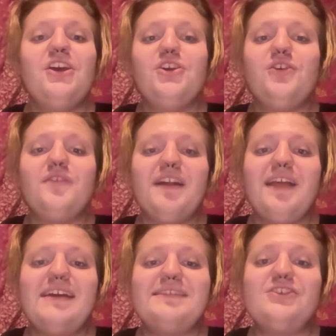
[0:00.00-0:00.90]
you'll
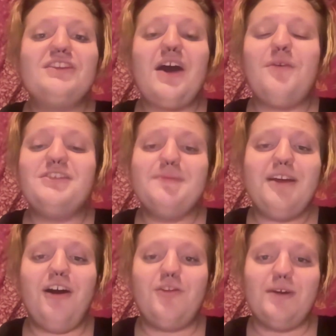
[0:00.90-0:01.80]
realize they do not want to be
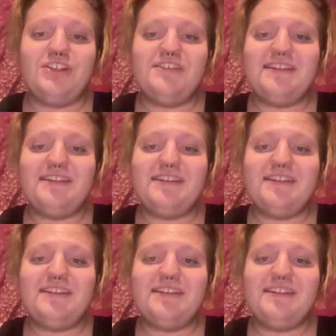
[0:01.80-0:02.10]
called witches,